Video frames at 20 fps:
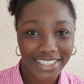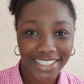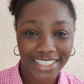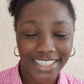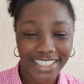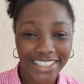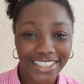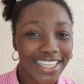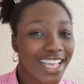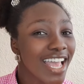
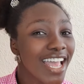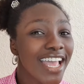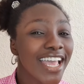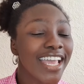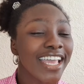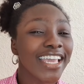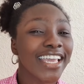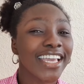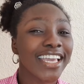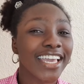it.
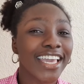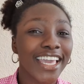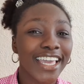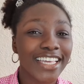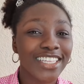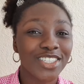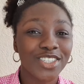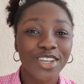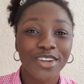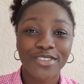In
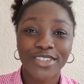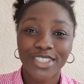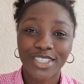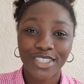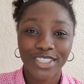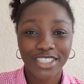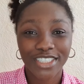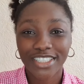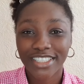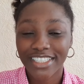case you're
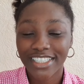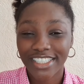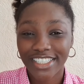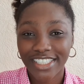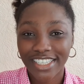returning to this